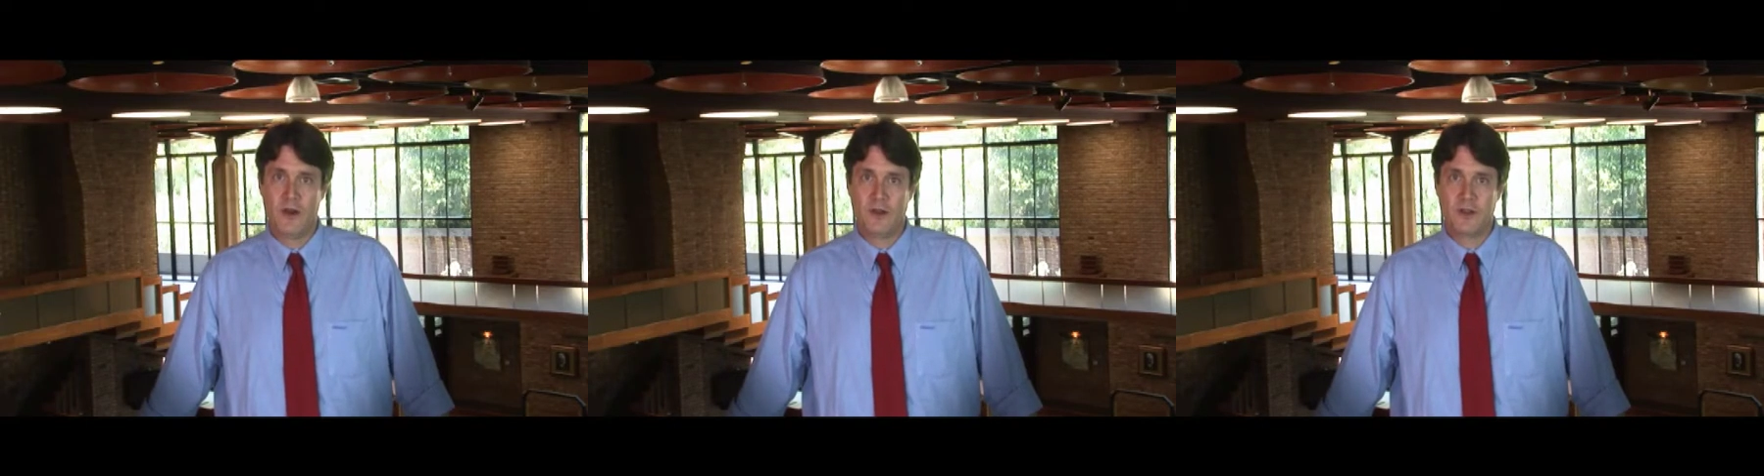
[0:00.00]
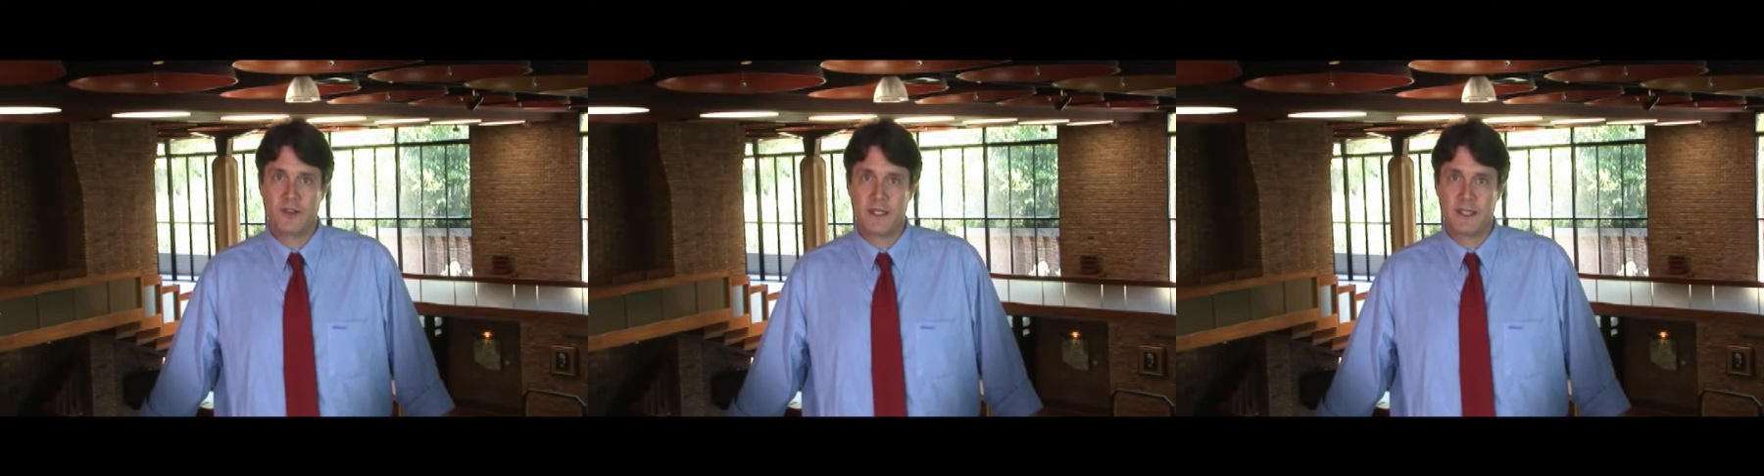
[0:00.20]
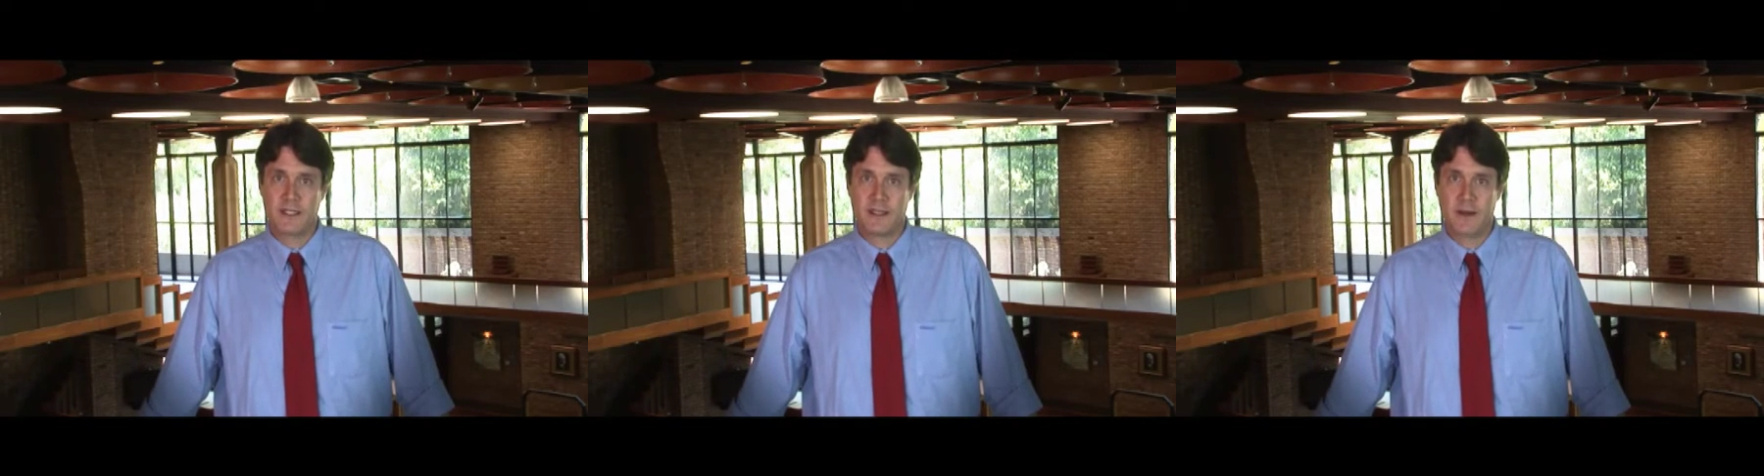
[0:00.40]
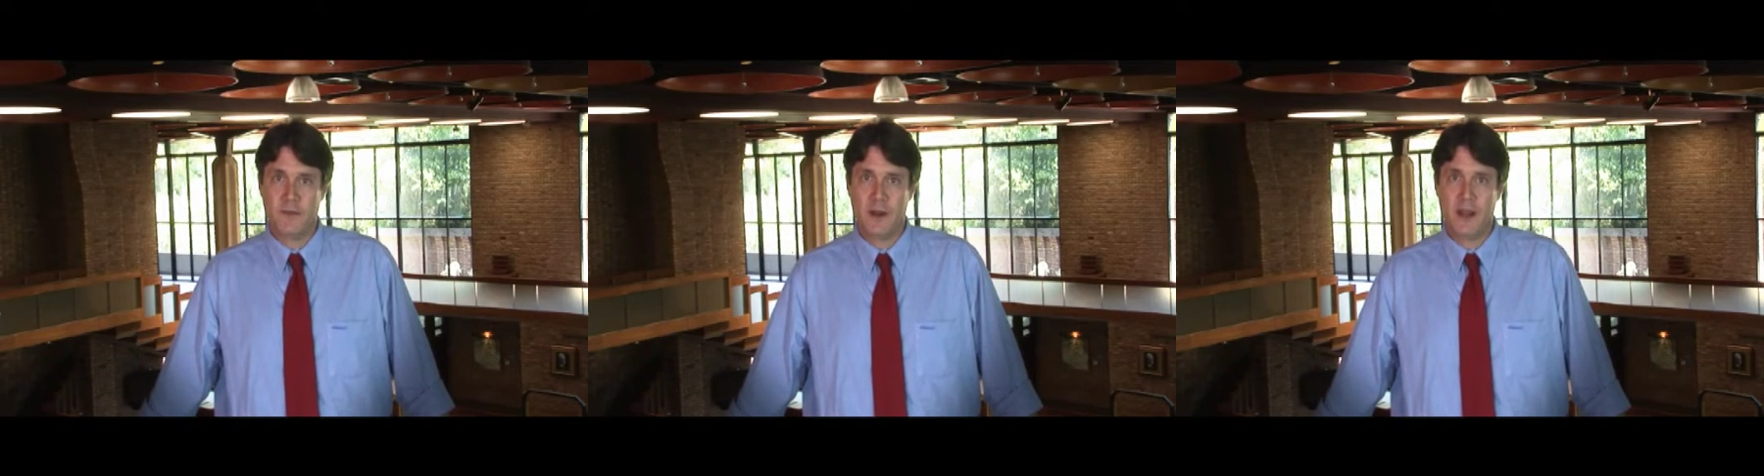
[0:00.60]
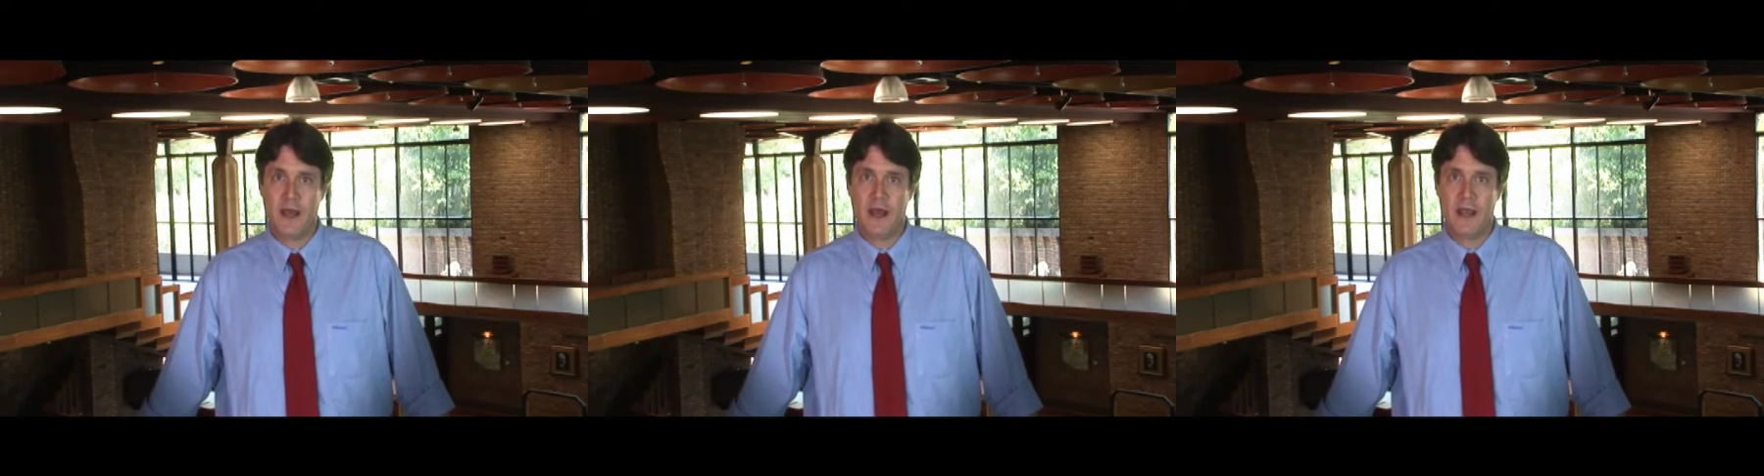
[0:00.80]
not just
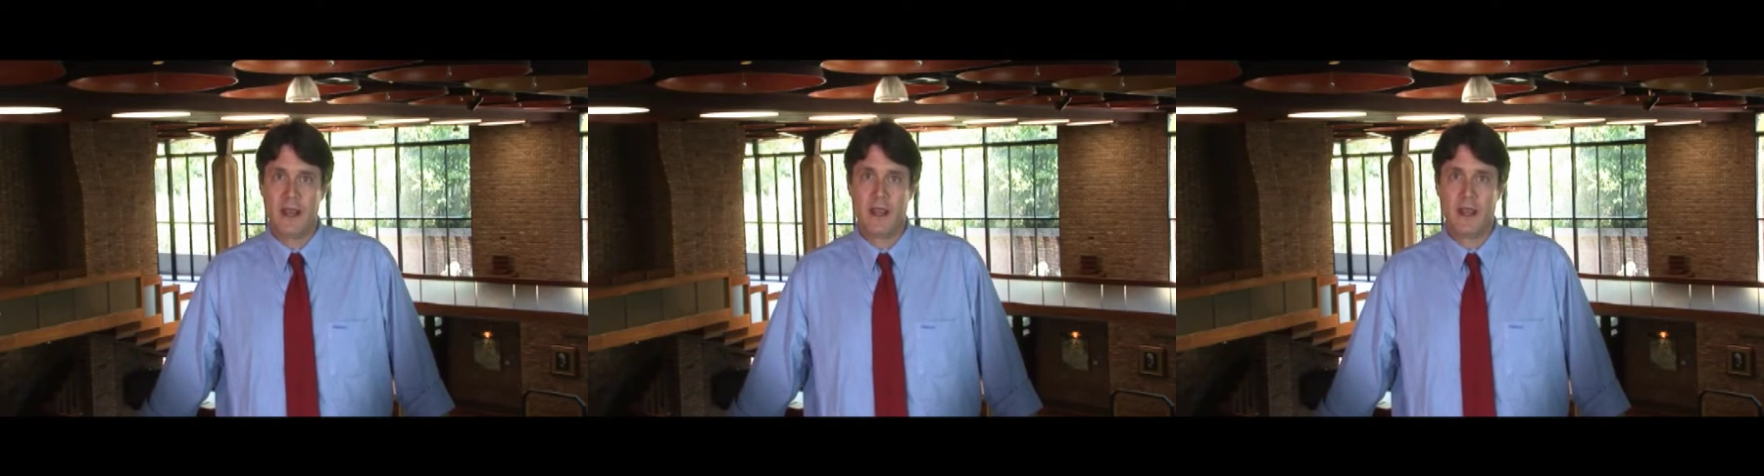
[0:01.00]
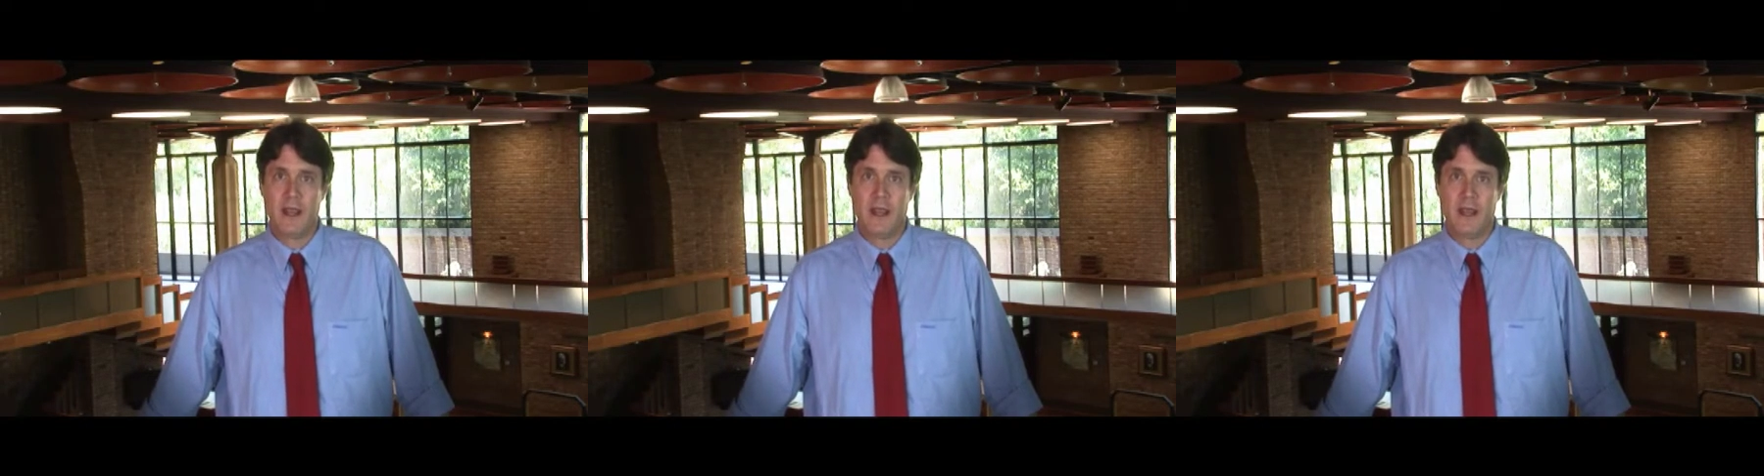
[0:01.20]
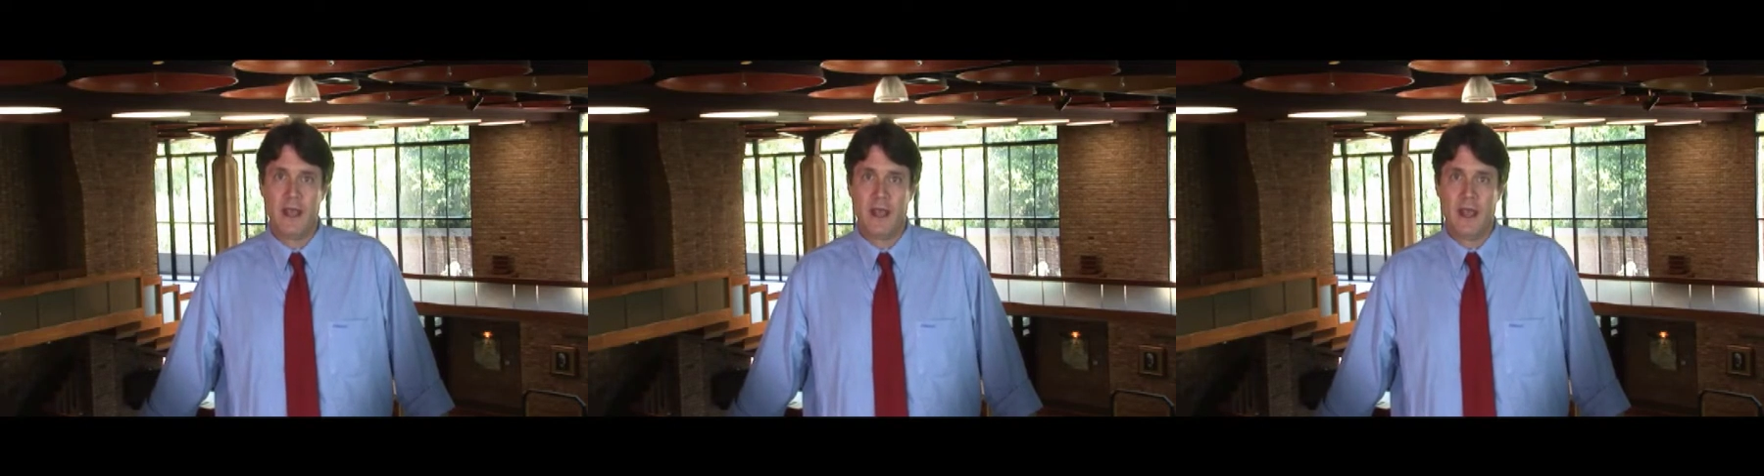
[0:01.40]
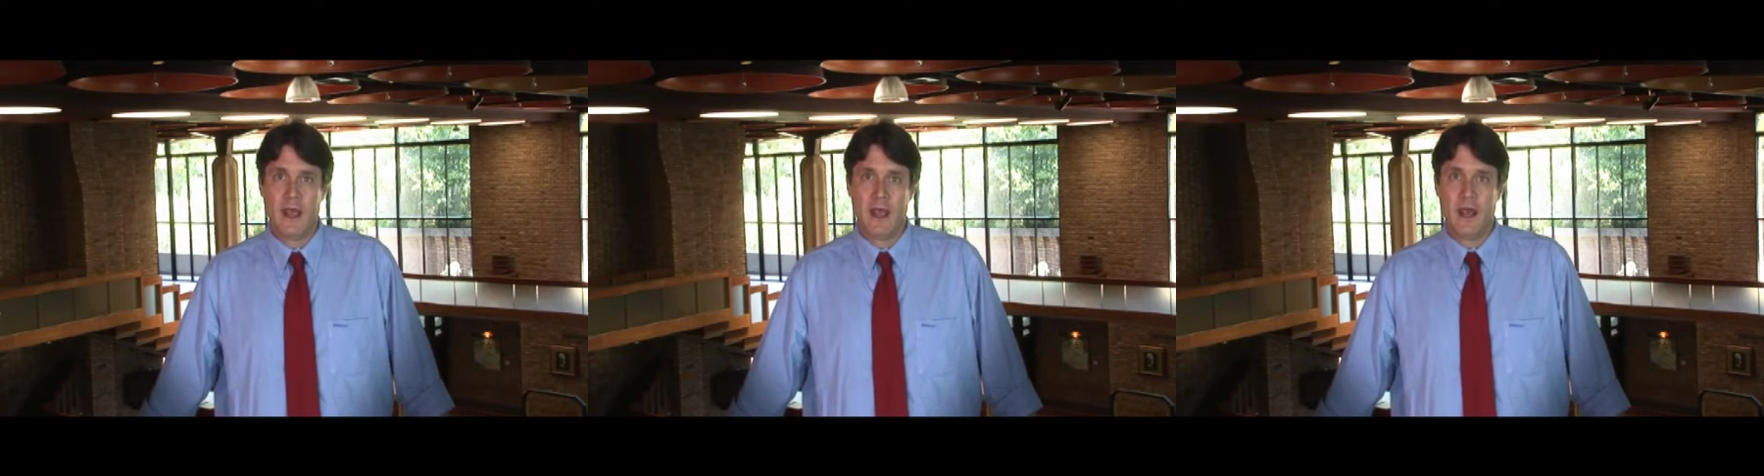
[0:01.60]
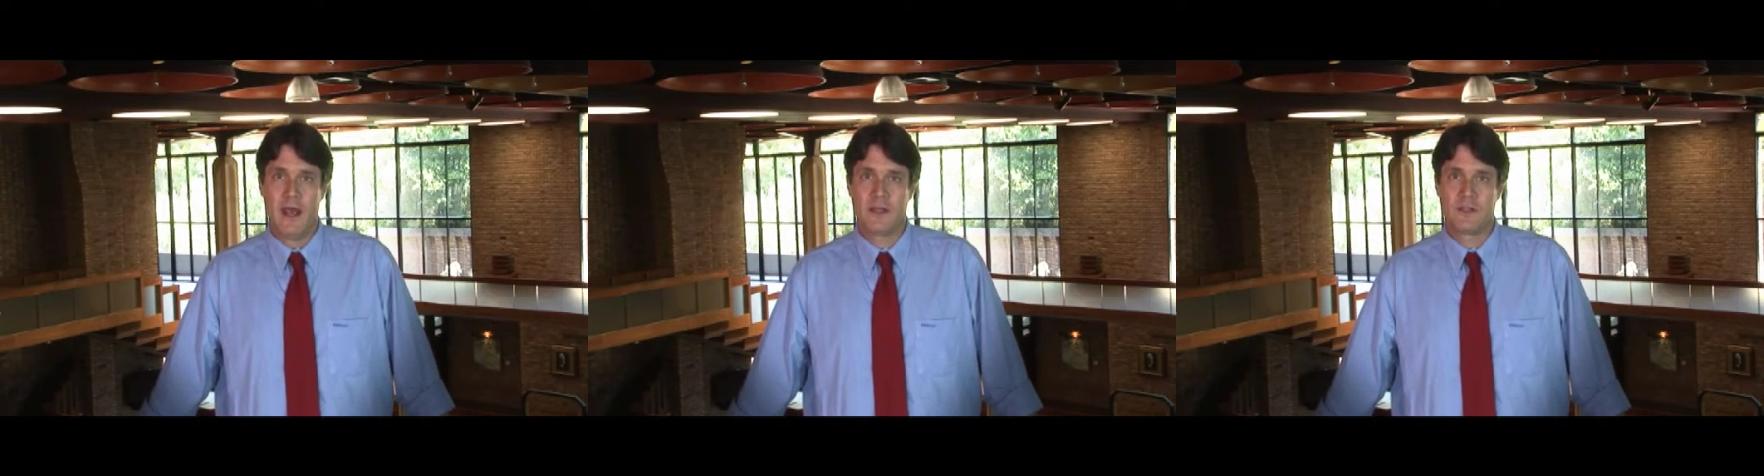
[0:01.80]
apply
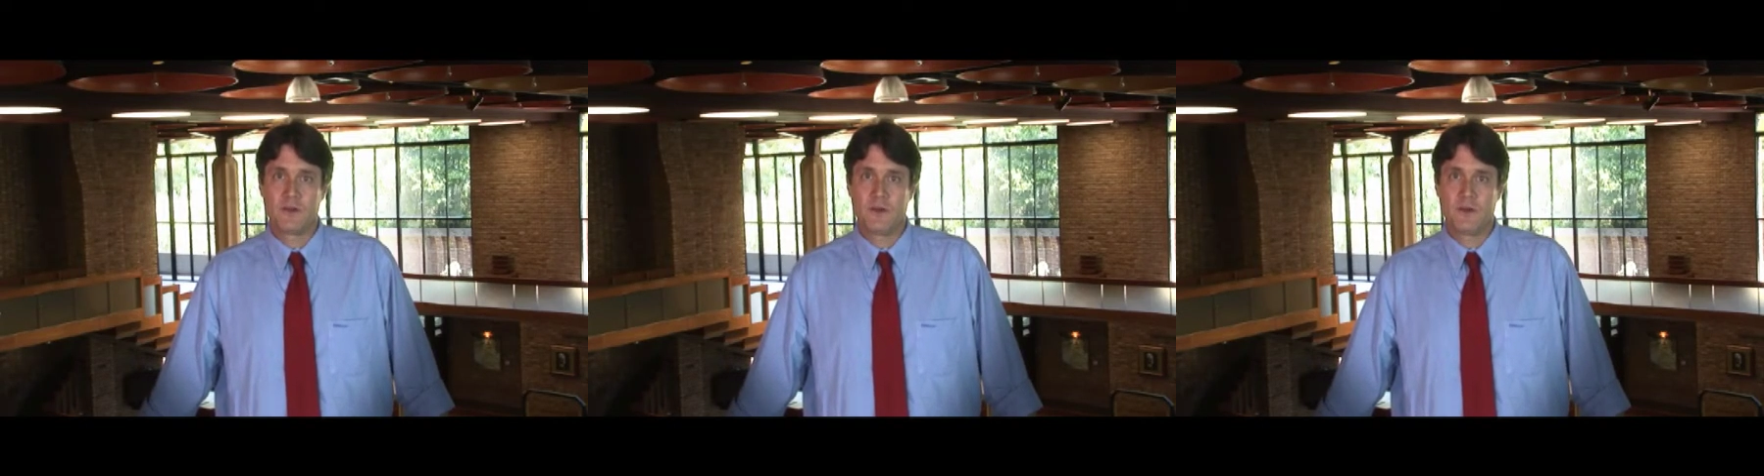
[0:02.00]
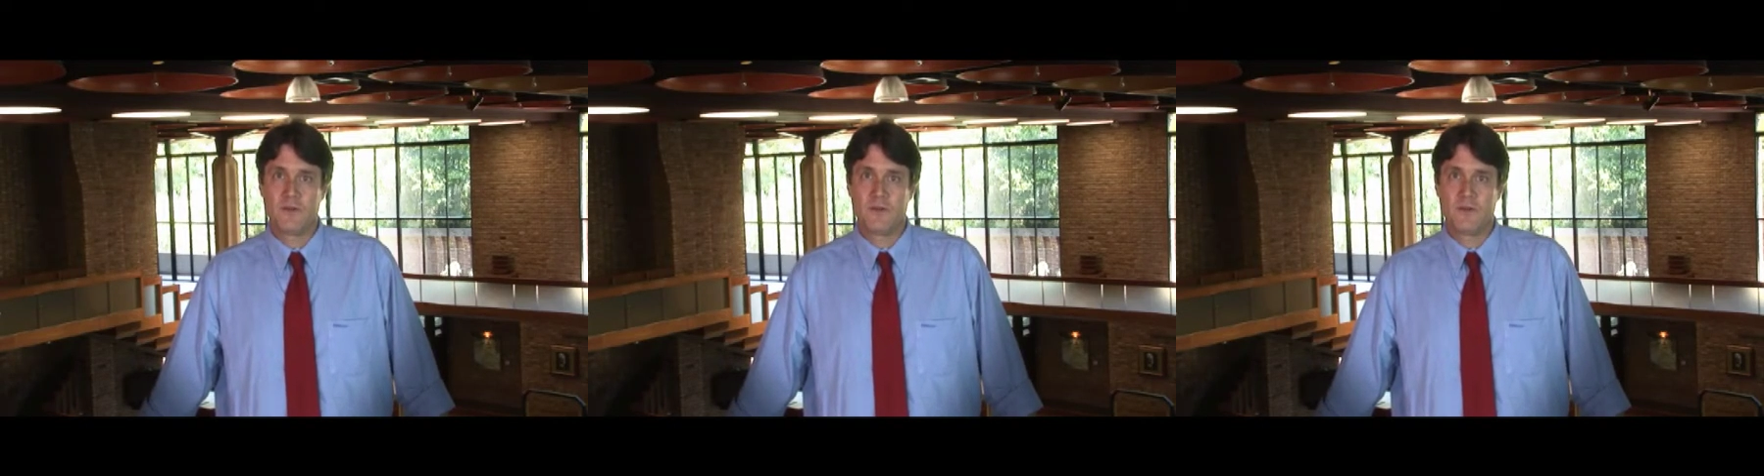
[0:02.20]
a sort